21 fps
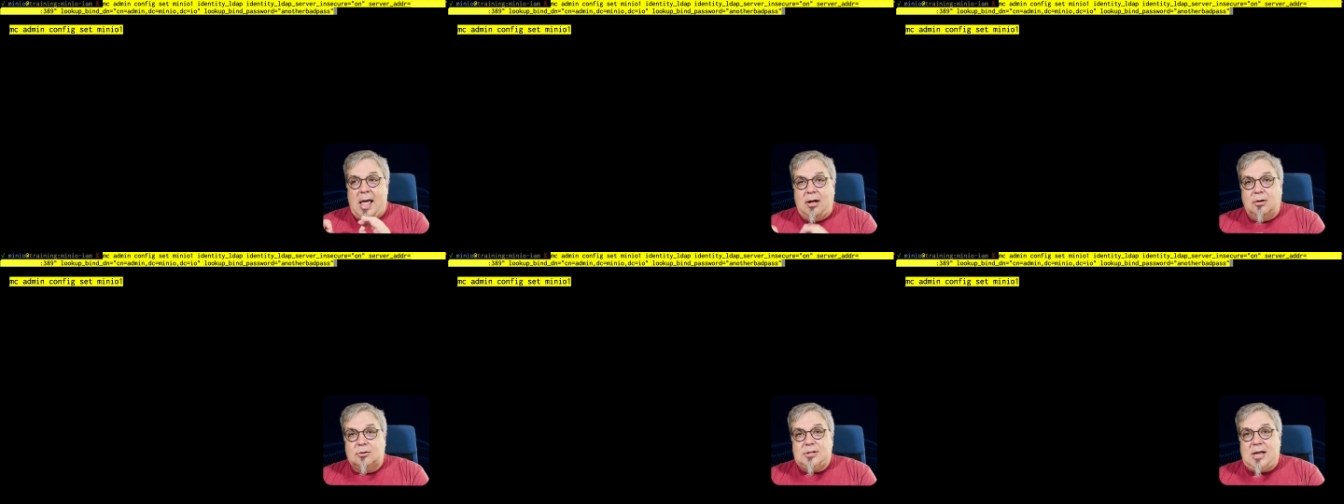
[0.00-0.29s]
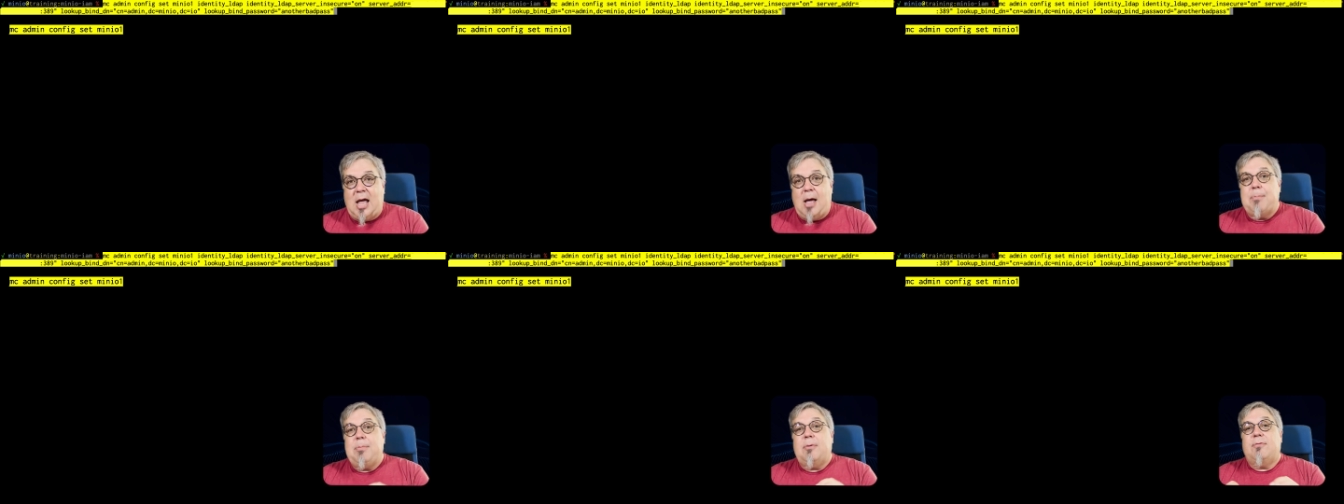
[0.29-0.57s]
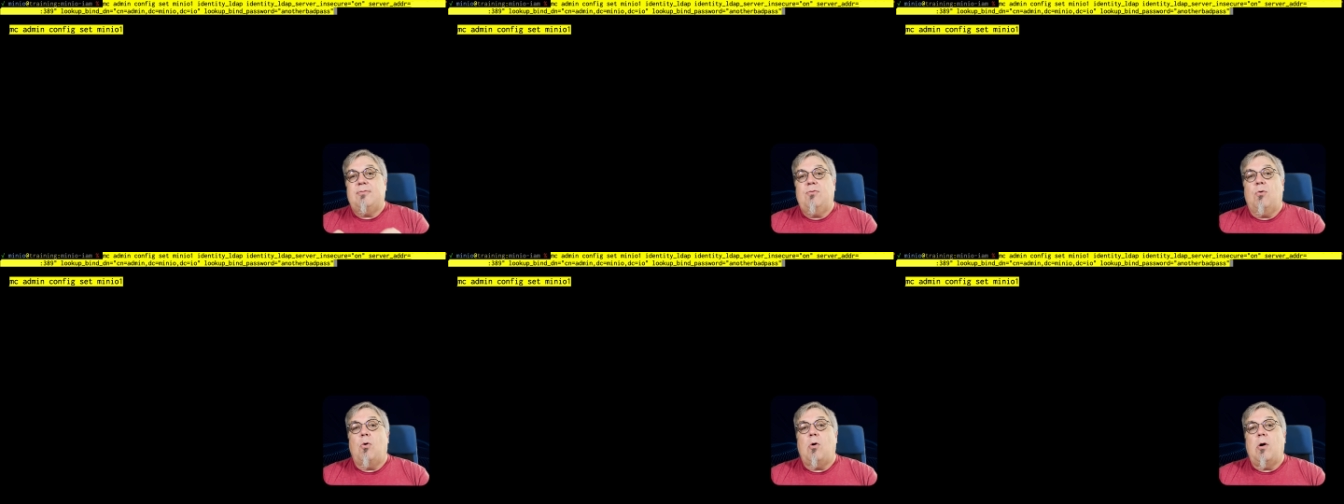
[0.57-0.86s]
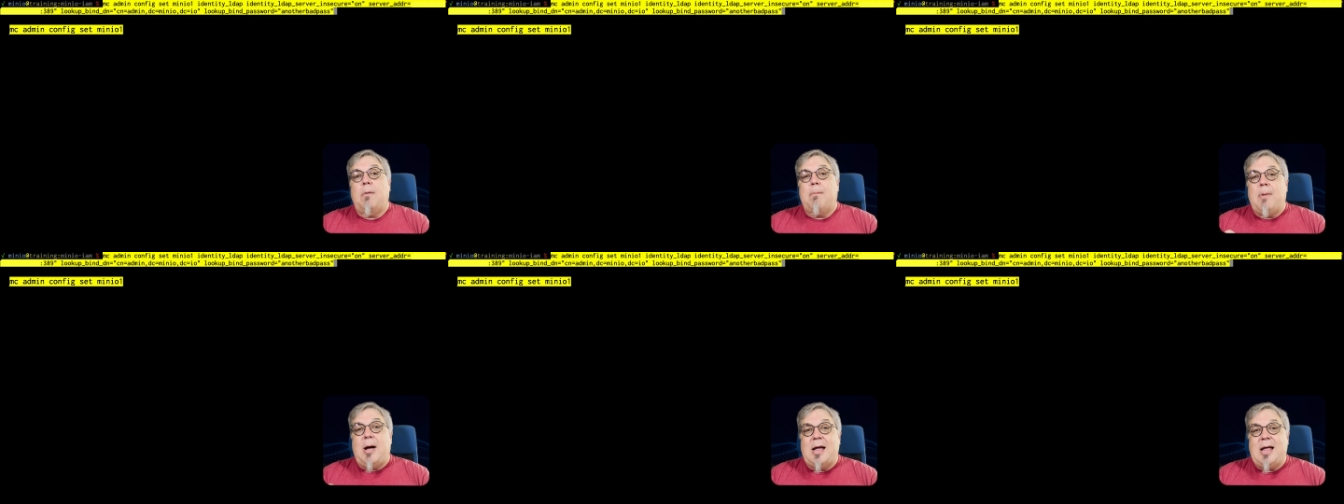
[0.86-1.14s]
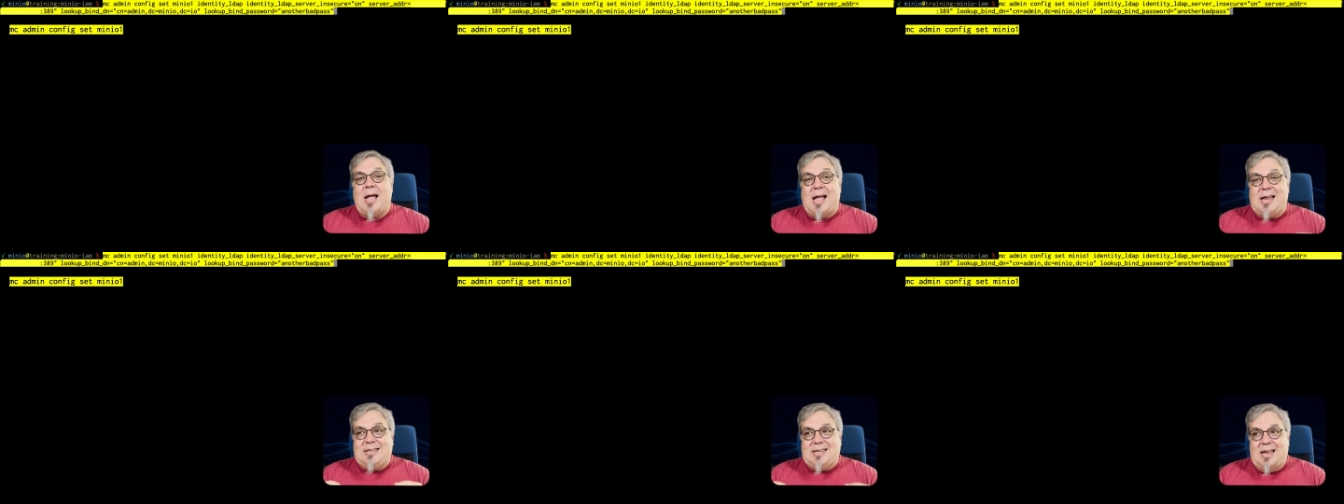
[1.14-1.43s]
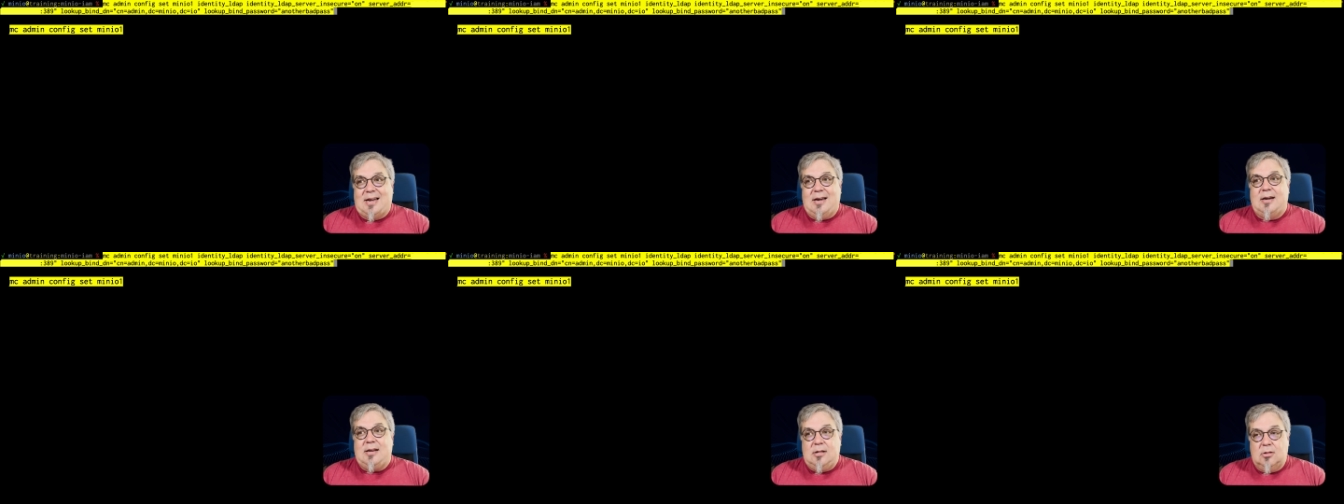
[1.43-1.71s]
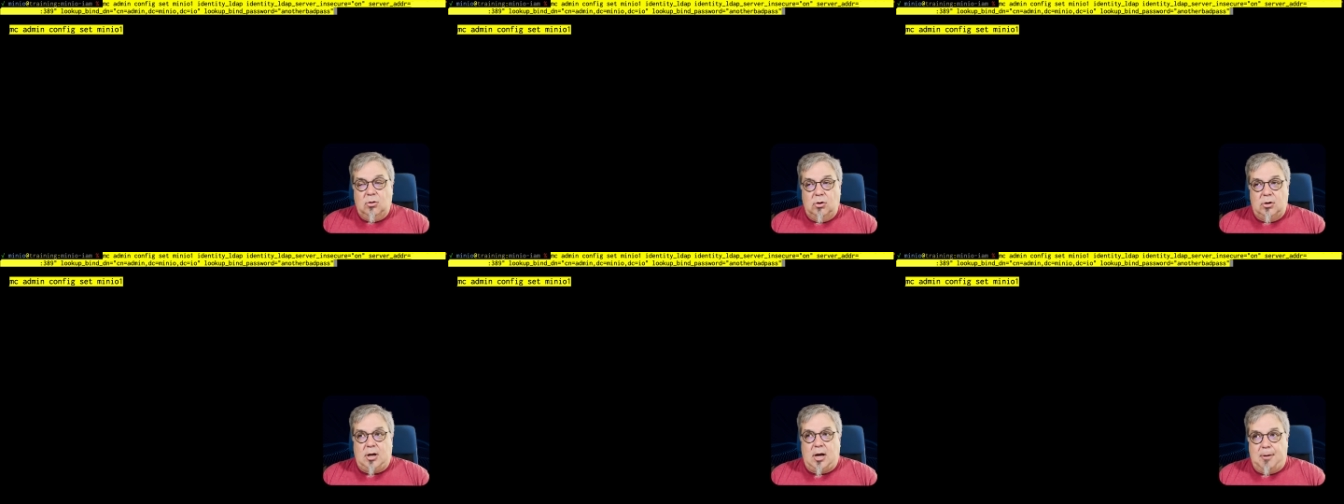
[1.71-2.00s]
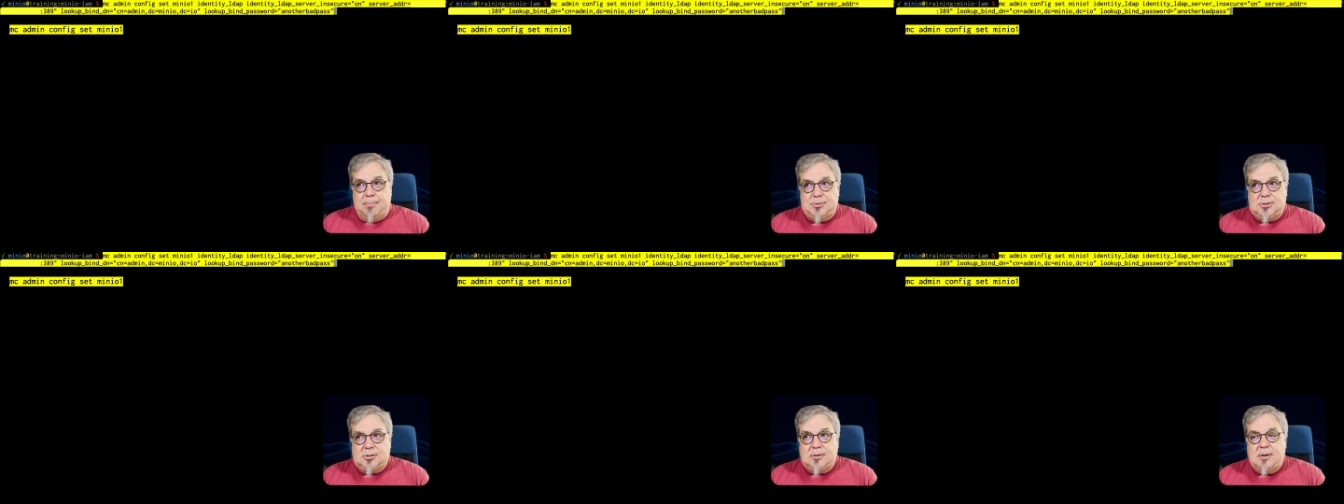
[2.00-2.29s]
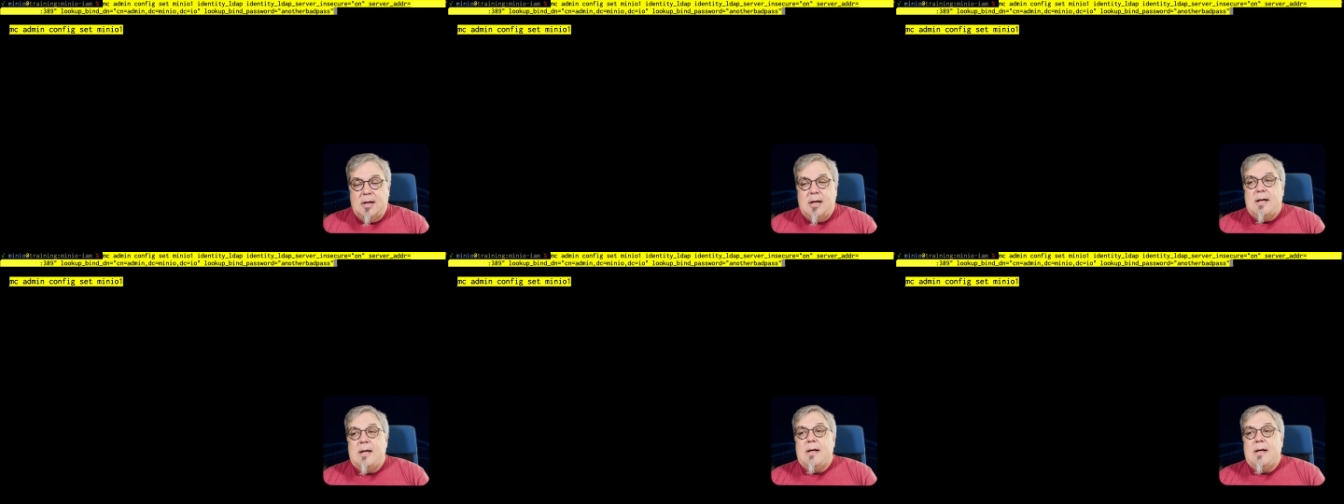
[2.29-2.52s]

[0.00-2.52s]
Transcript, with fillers: LDAP for my identity lookups.